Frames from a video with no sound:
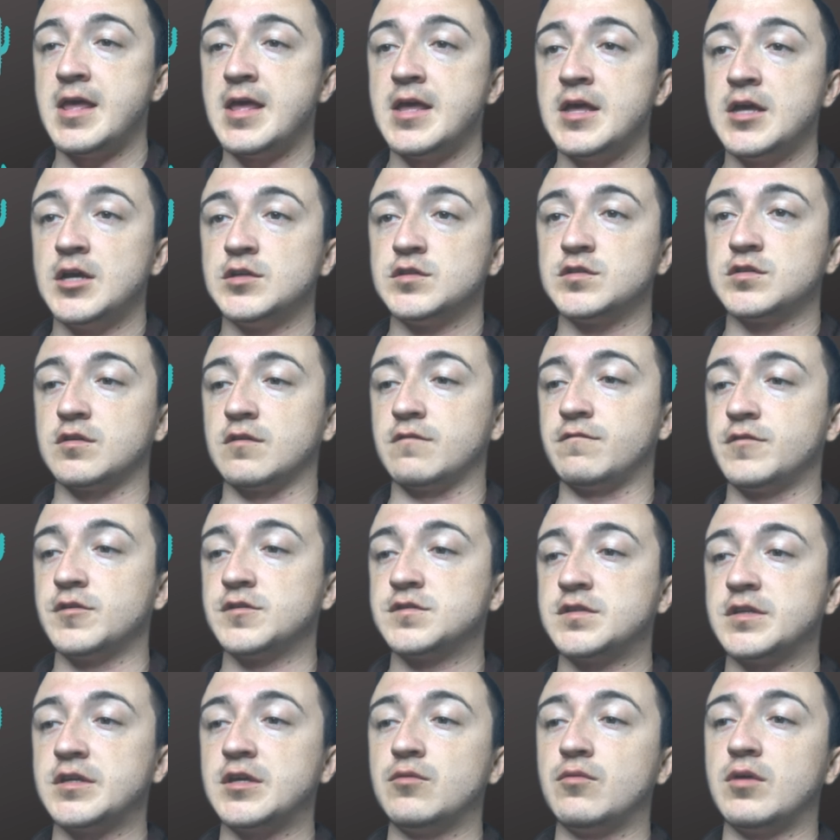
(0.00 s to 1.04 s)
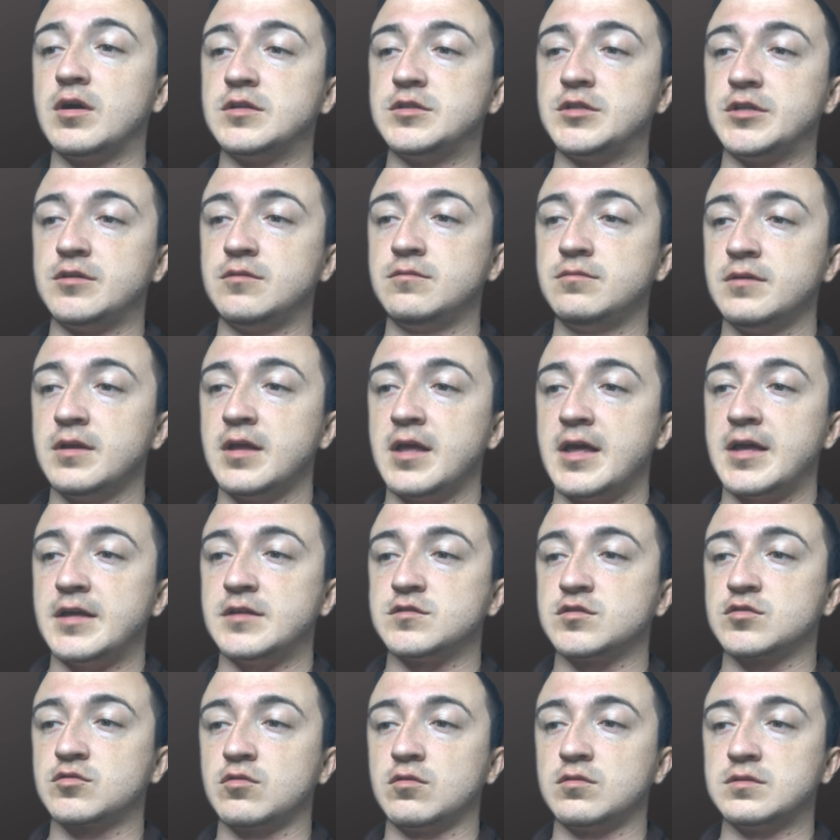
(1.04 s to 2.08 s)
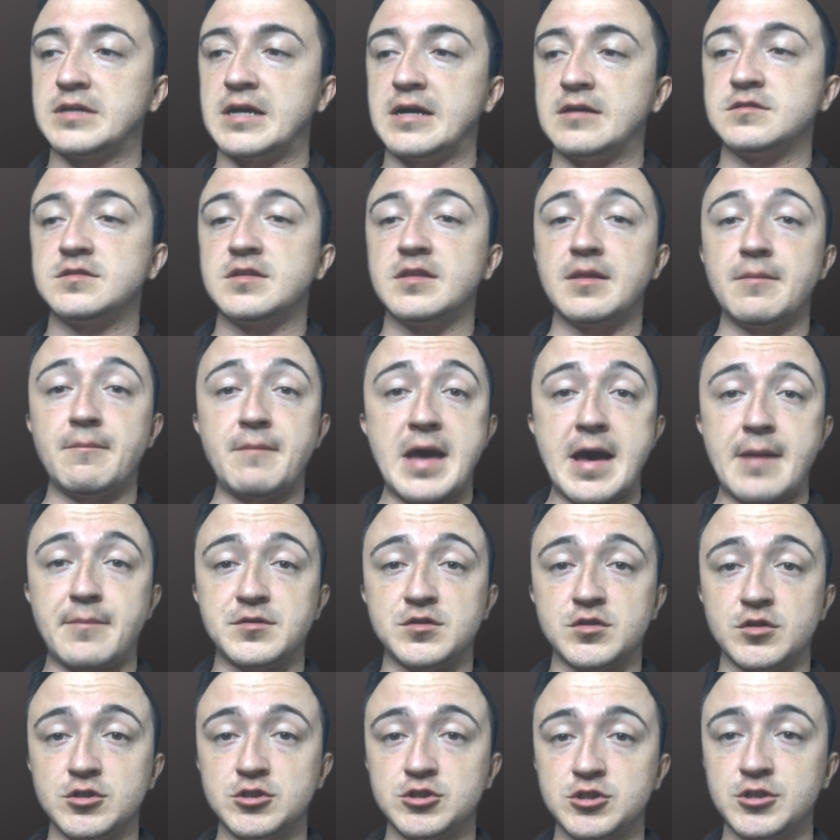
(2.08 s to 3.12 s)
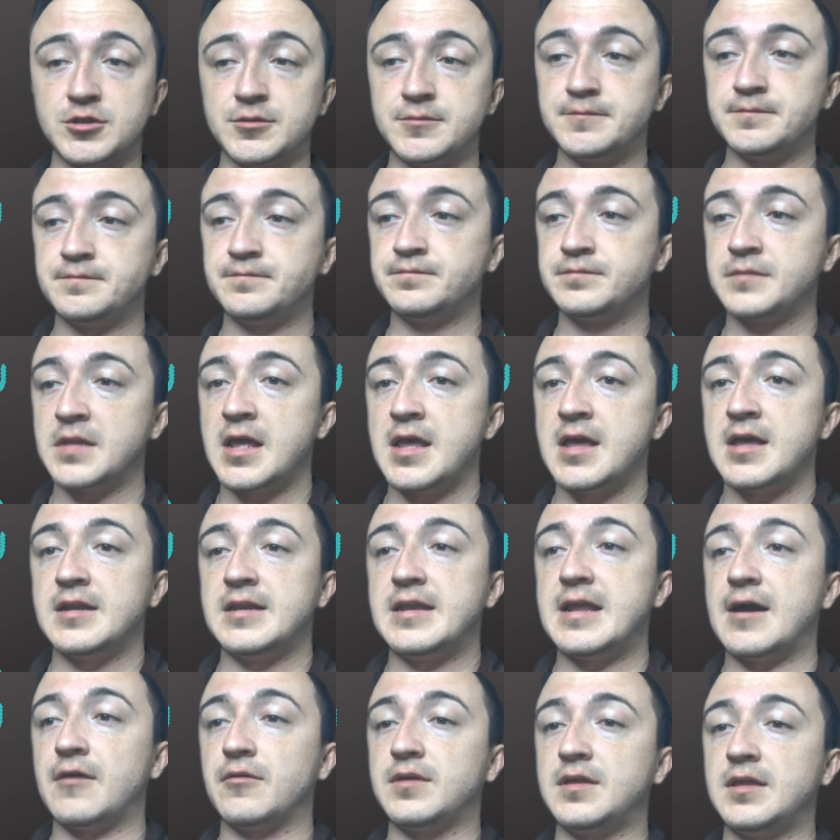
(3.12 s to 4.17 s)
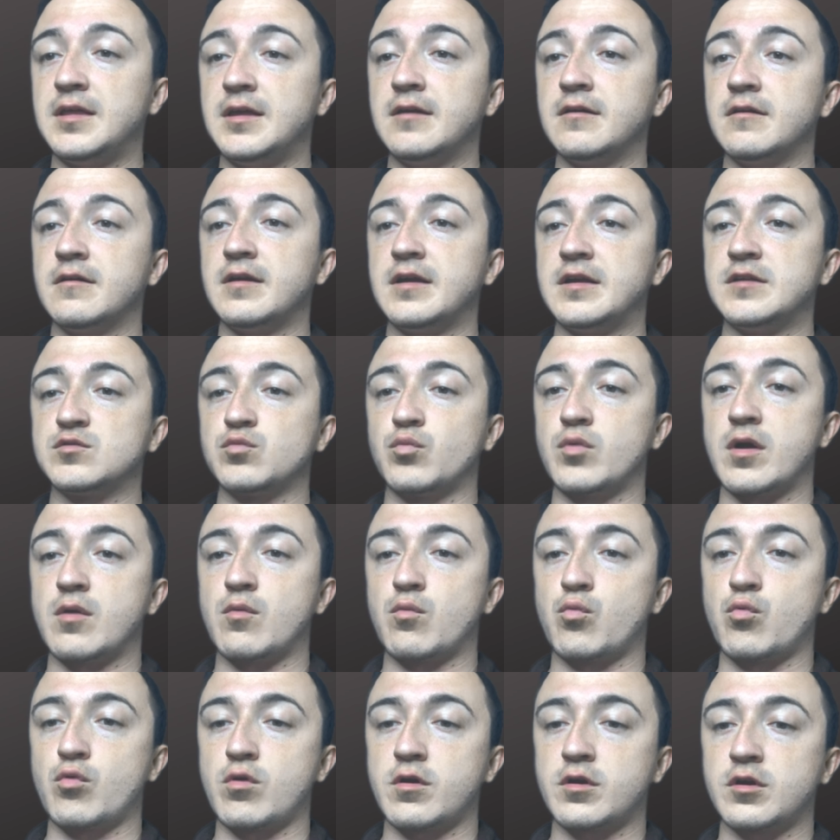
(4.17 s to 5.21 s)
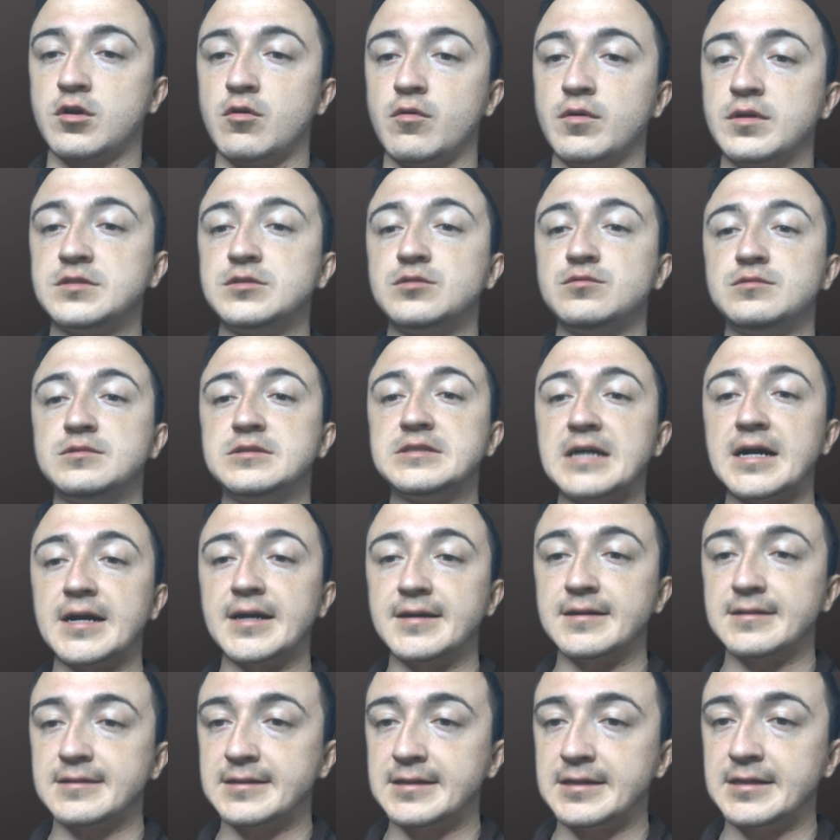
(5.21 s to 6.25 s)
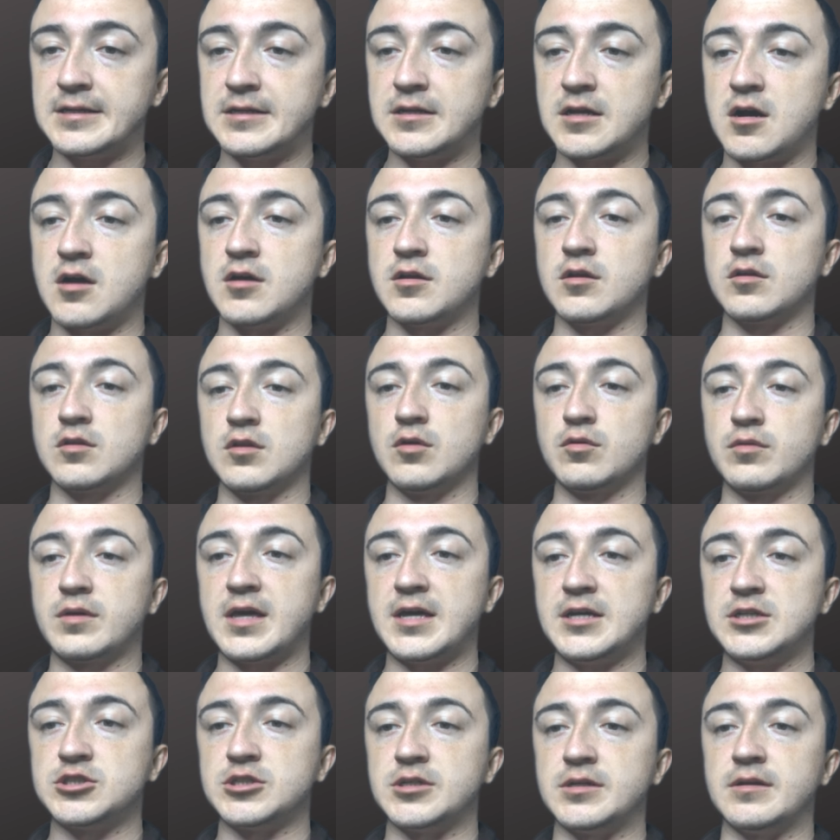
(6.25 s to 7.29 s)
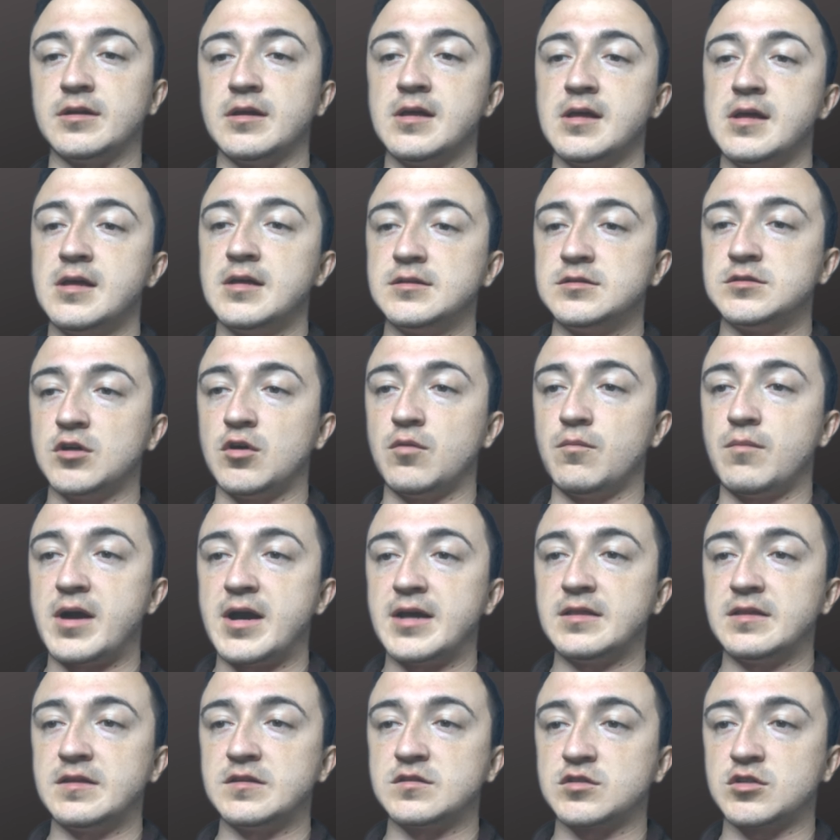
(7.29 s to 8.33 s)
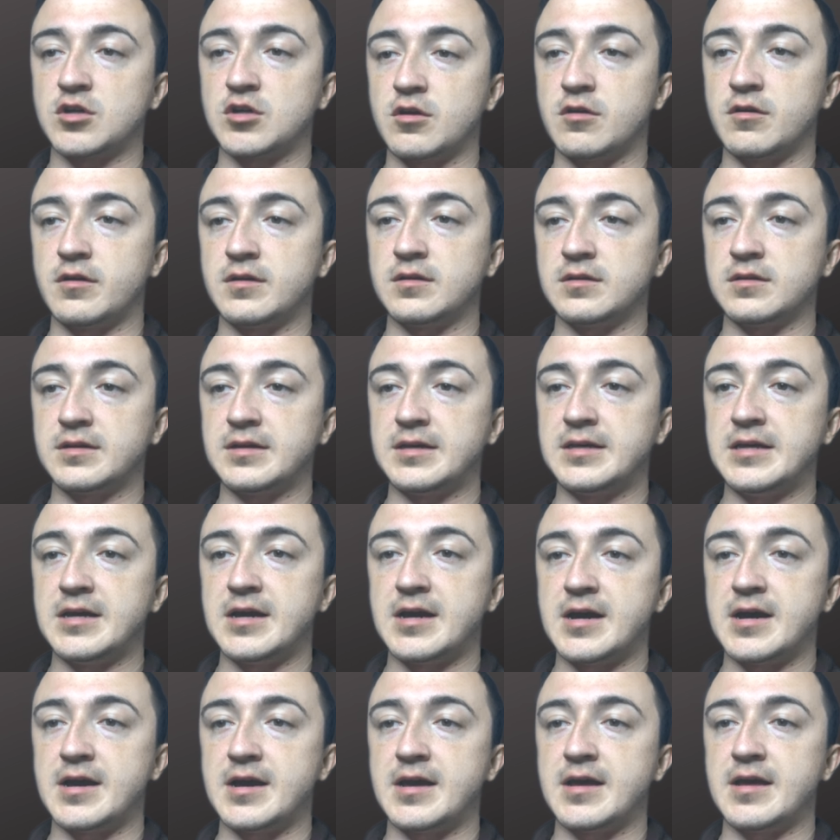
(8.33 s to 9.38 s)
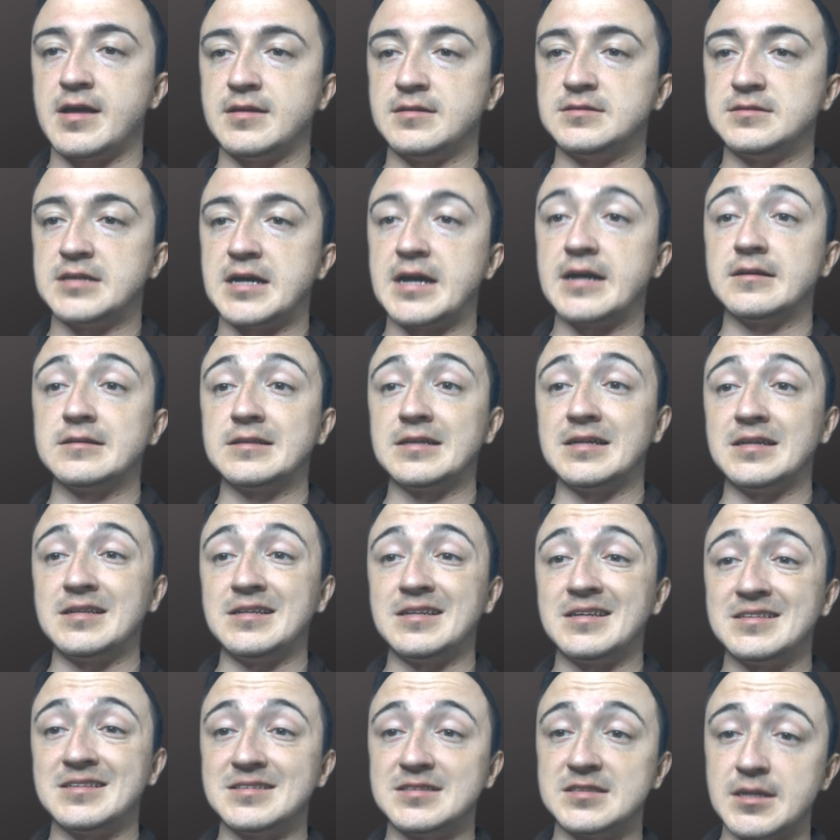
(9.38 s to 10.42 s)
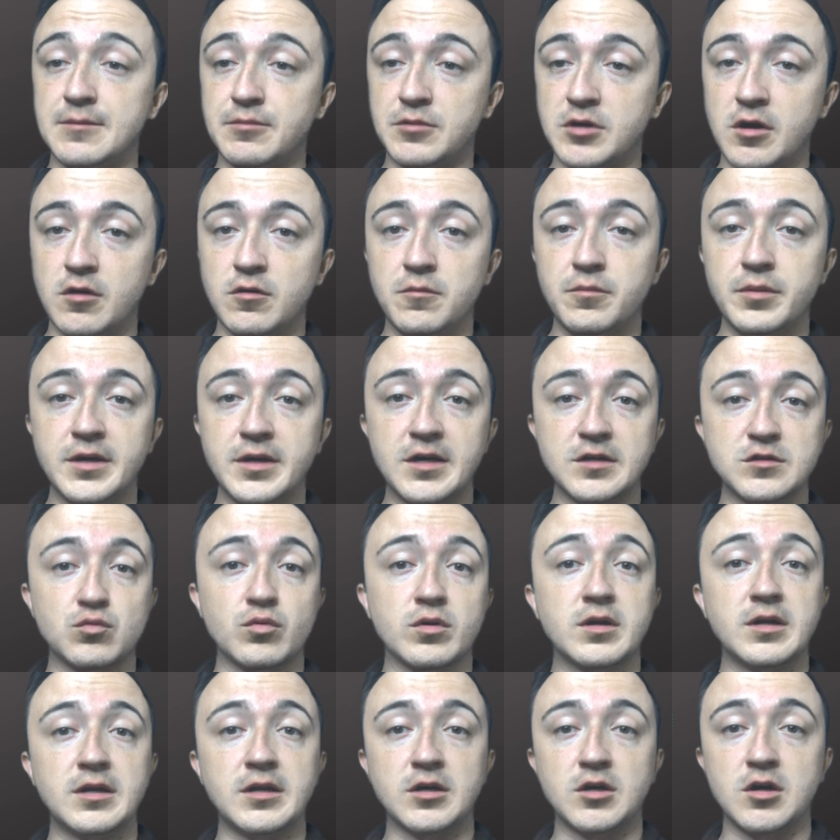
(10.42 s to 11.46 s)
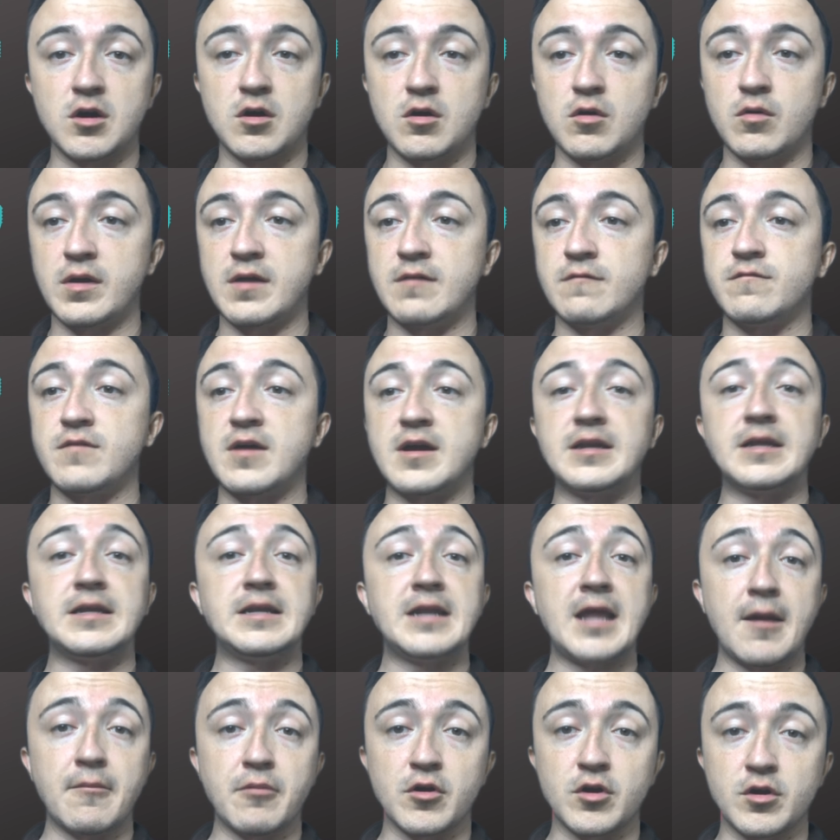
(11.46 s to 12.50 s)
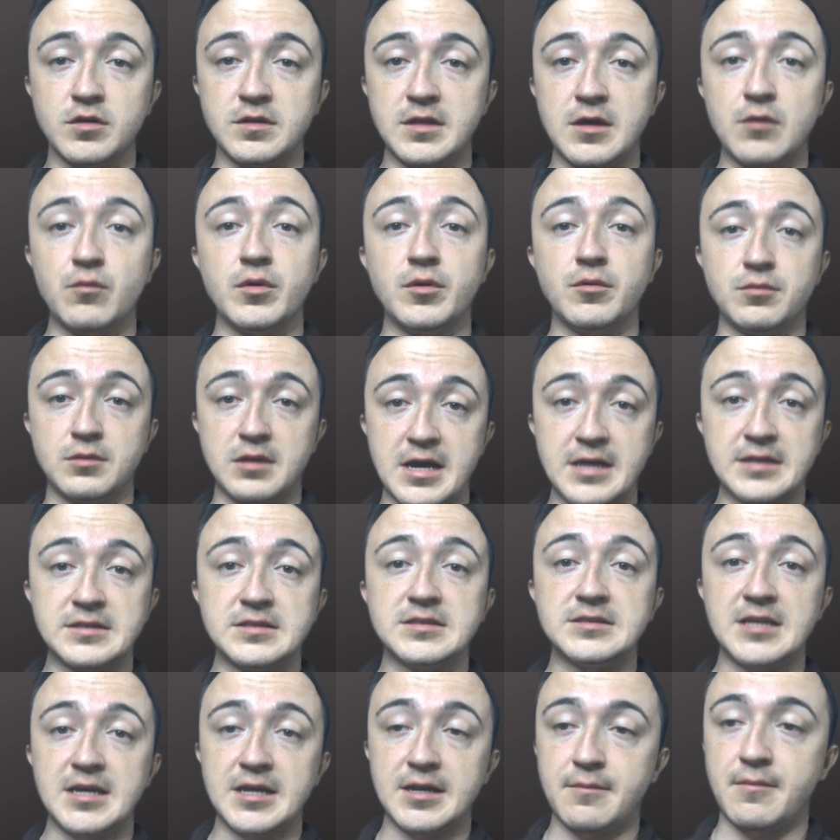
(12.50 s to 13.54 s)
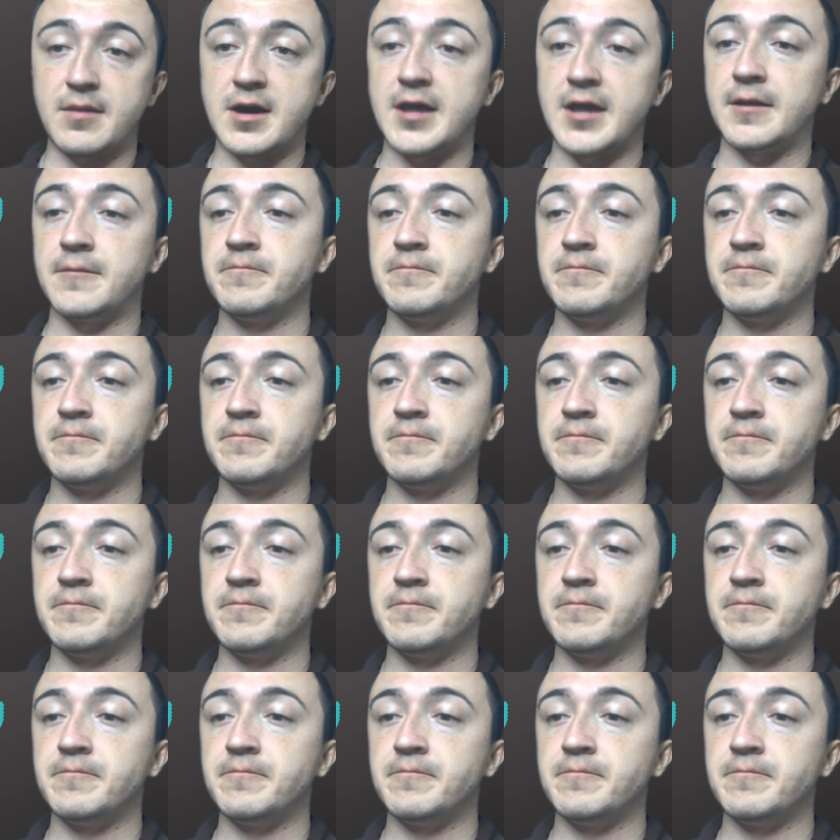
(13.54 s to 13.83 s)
So the first thing you want to do is scroll down to the map search. Now here is where we're going to dial in on a location. Don't mind this currently dialed in zip code, because we're going to go and find a neighborhood that we would like to data mine.